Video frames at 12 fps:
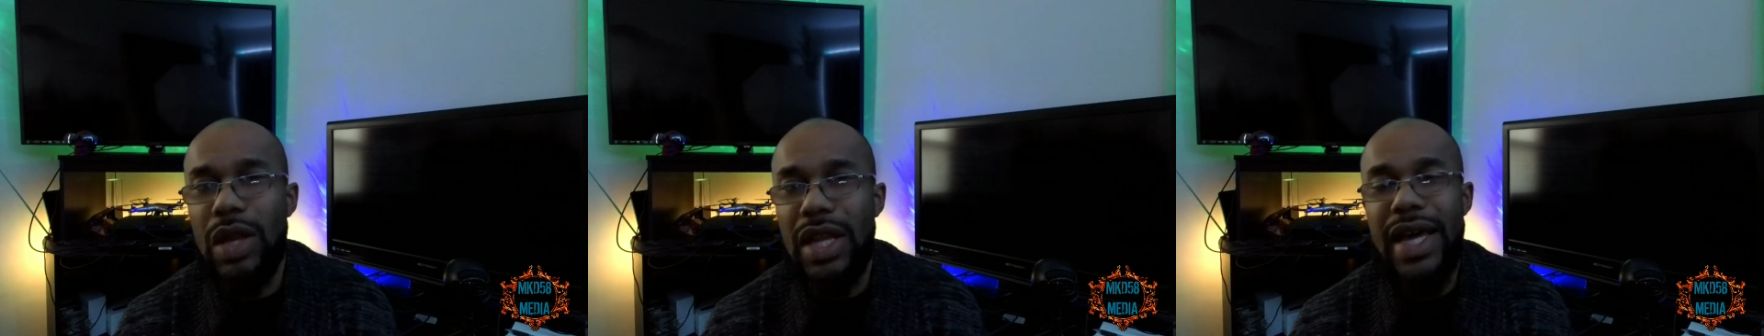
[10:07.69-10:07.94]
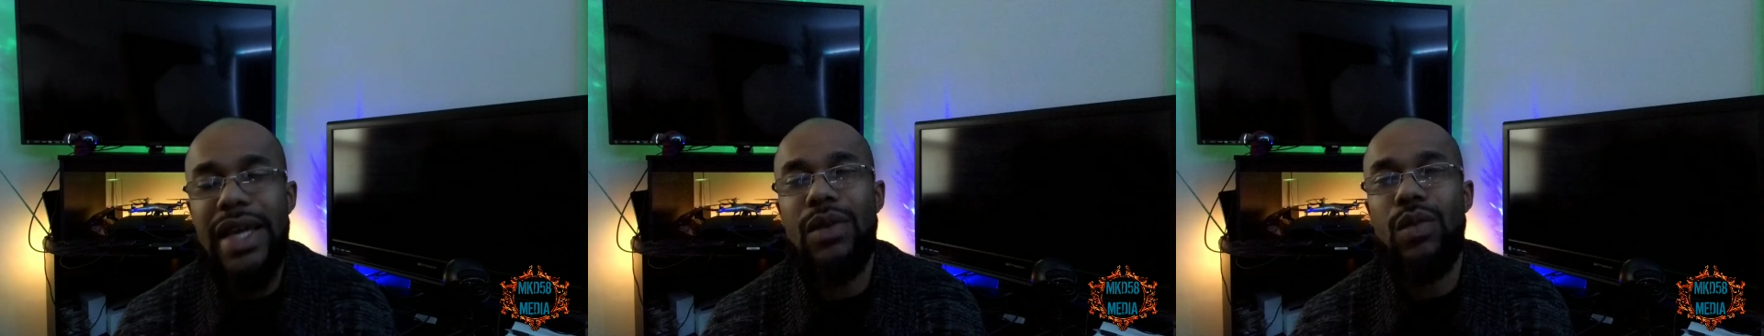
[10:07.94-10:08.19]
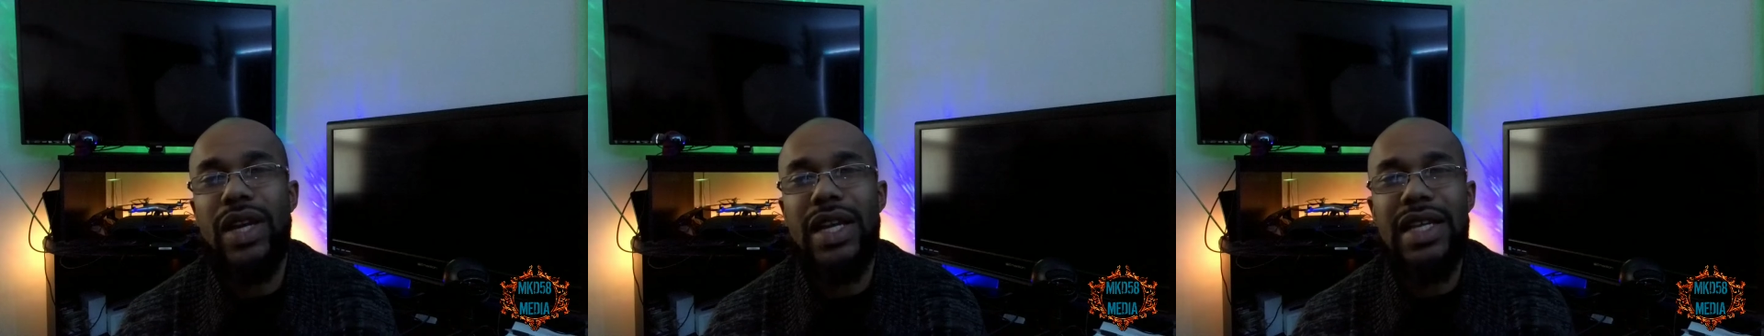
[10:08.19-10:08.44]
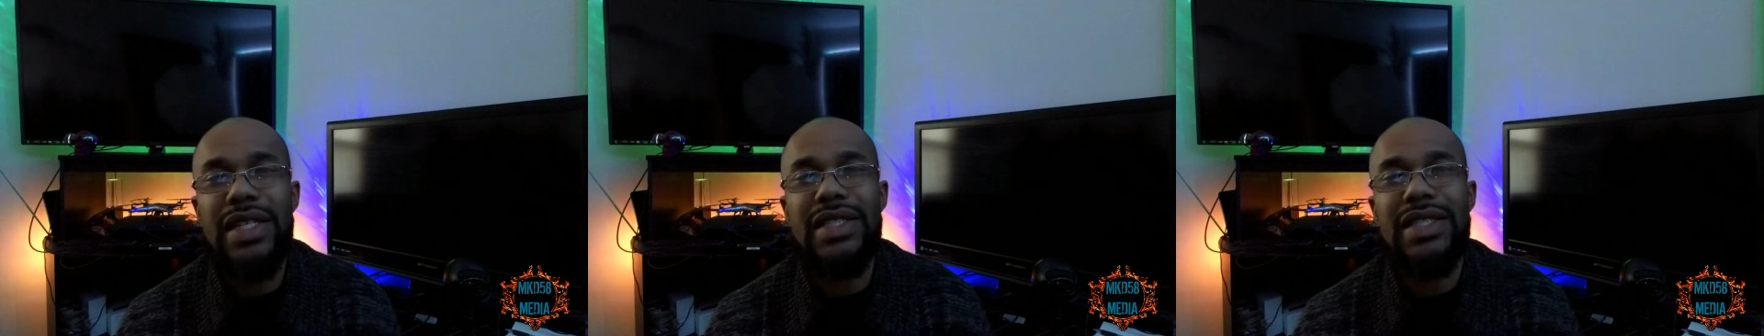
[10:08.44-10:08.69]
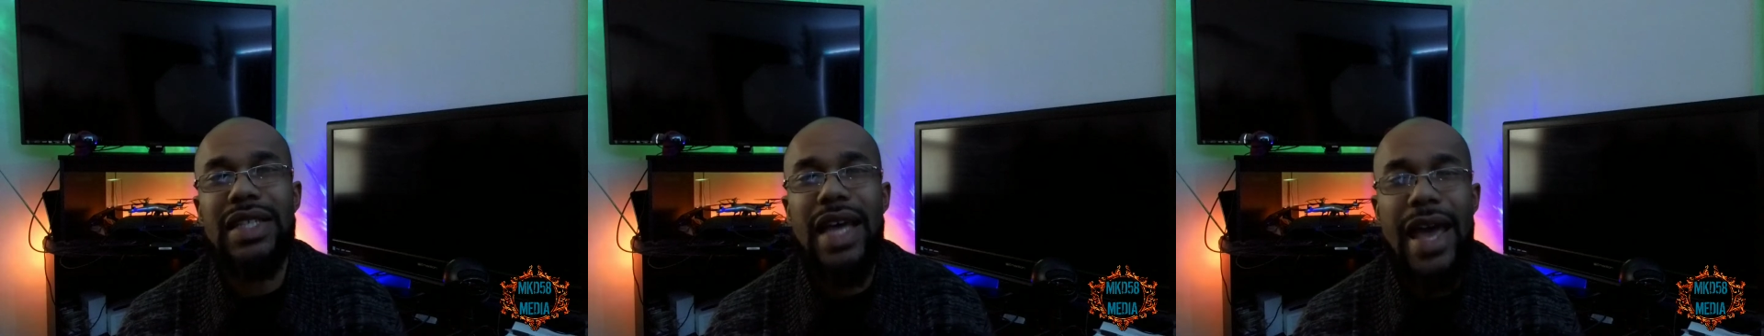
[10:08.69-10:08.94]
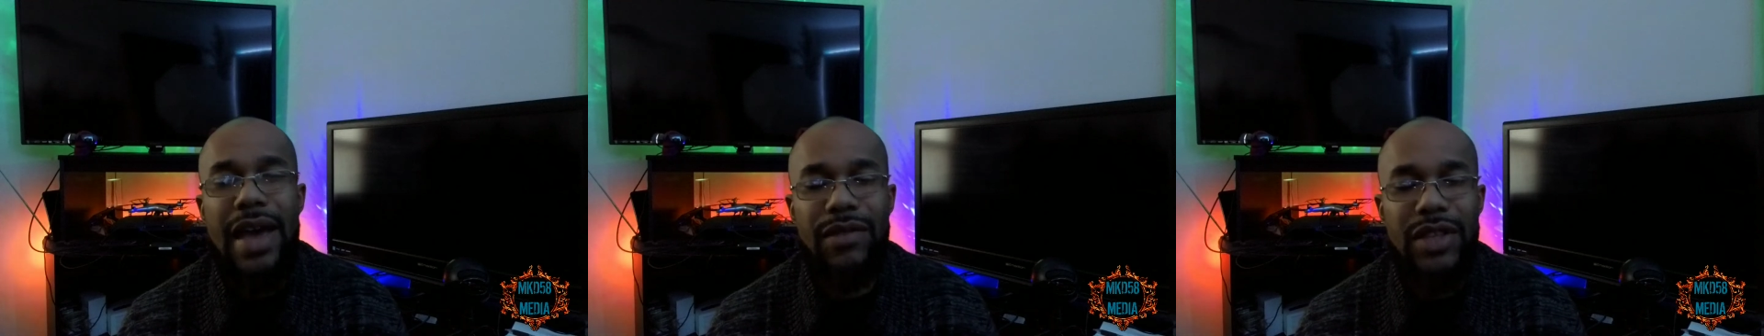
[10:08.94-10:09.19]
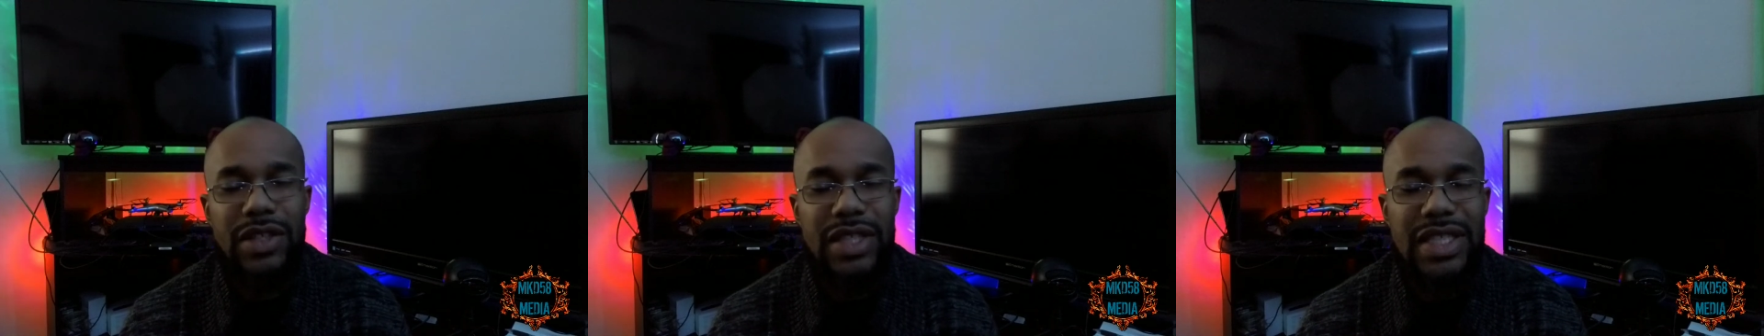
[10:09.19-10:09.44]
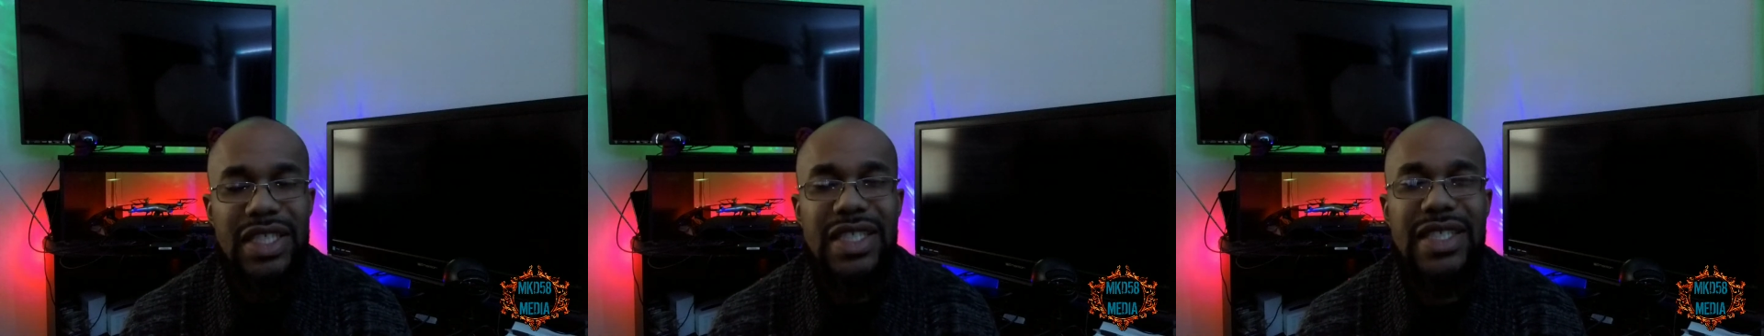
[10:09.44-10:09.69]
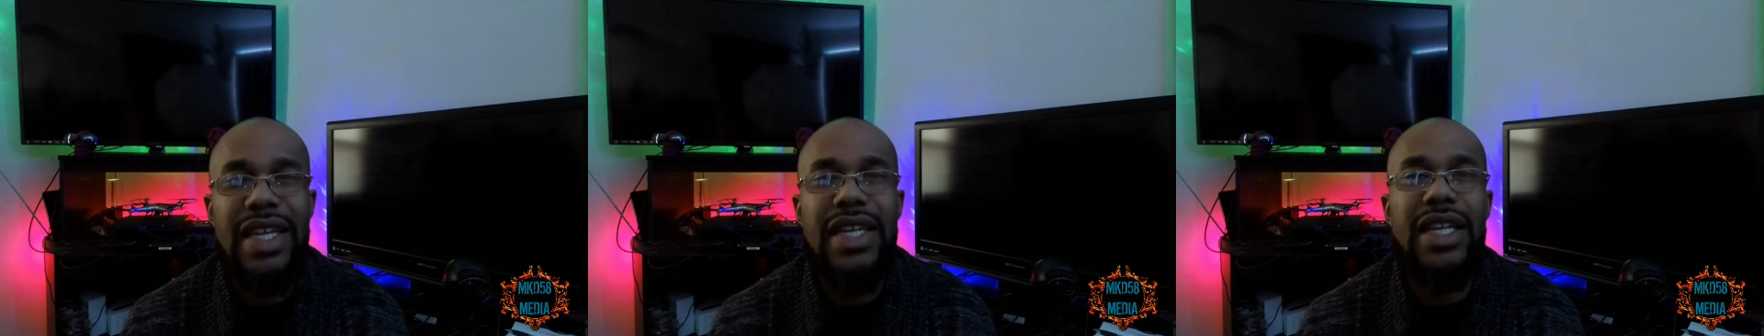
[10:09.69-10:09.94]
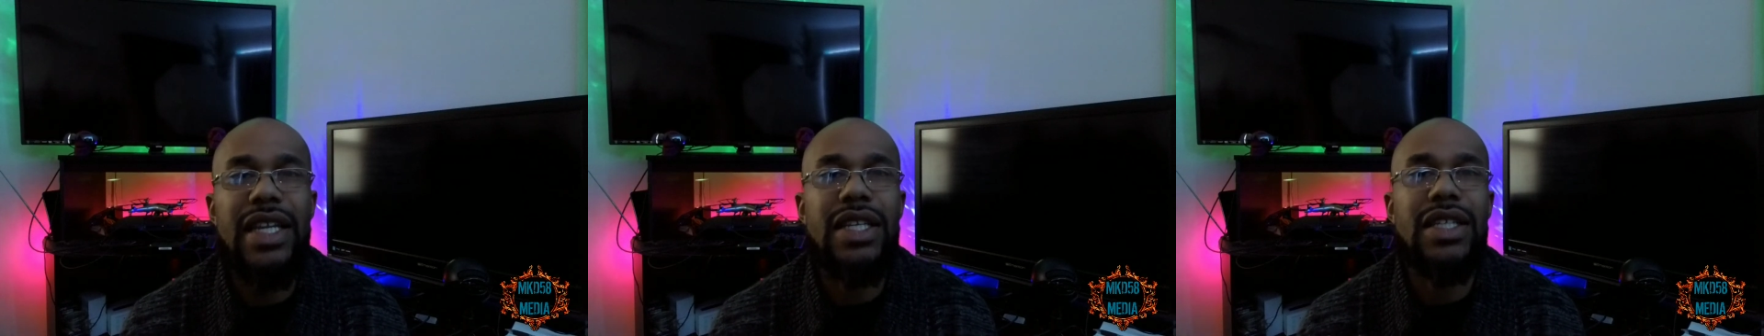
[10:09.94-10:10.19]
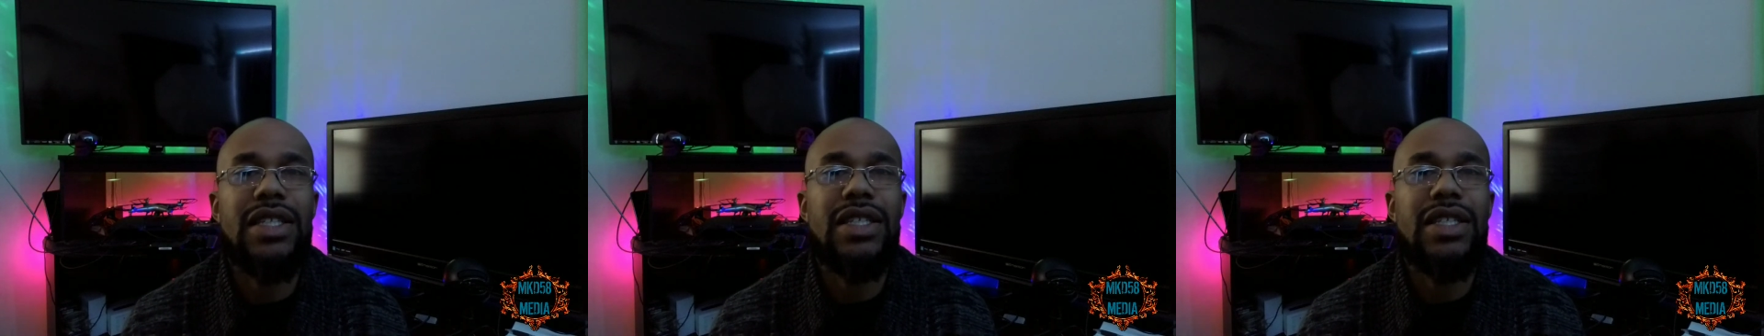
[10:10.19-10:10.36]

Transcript: like when there's extended